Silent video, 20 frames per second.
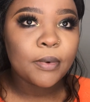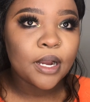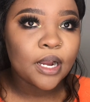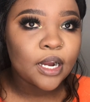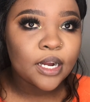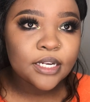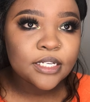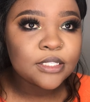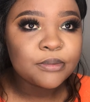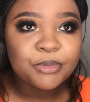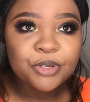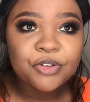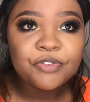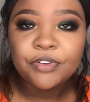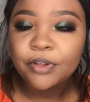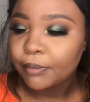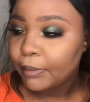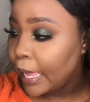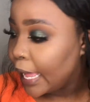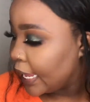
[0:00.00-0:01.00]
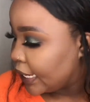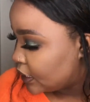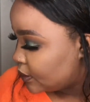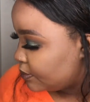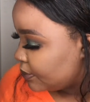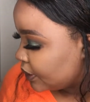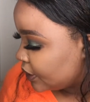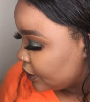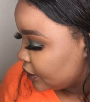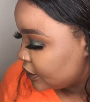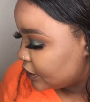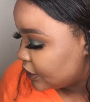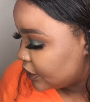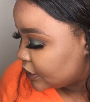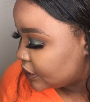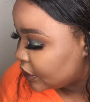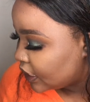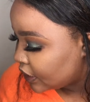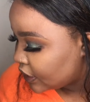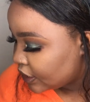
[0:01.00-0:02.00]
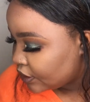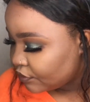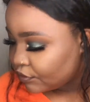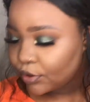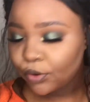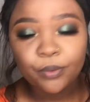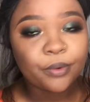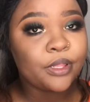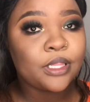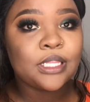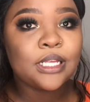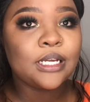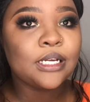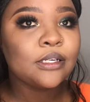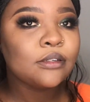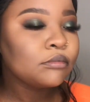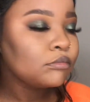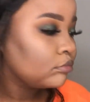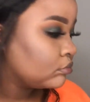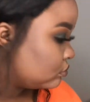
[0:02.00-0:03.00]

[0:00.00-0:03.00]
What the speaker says: My eye's moving mad because there's nothing wrong with it.